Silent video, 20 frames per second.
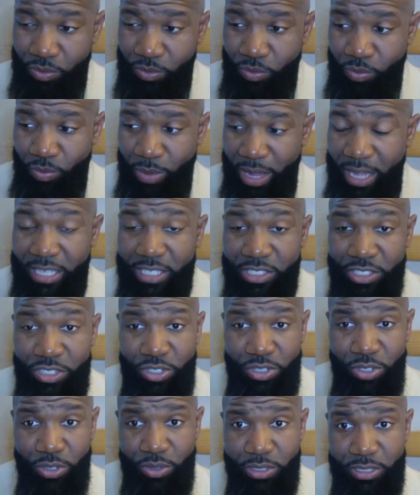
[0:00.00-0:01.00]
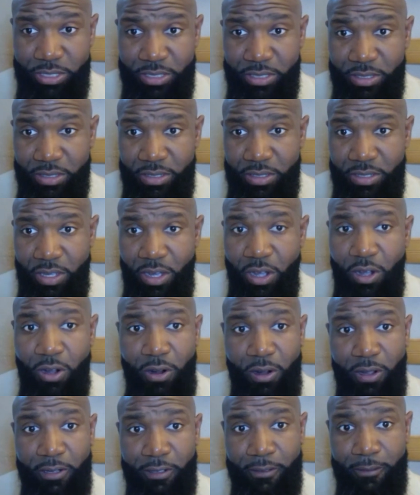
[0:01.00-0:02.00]
make a choice
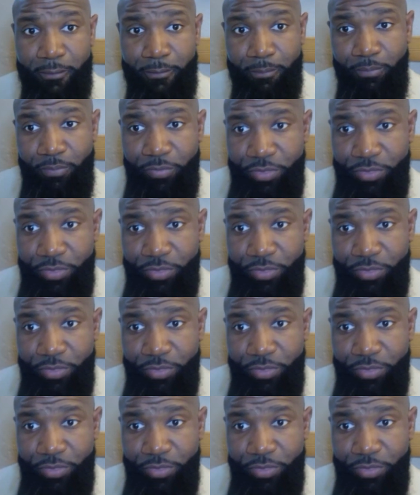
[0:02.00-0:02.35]
harder.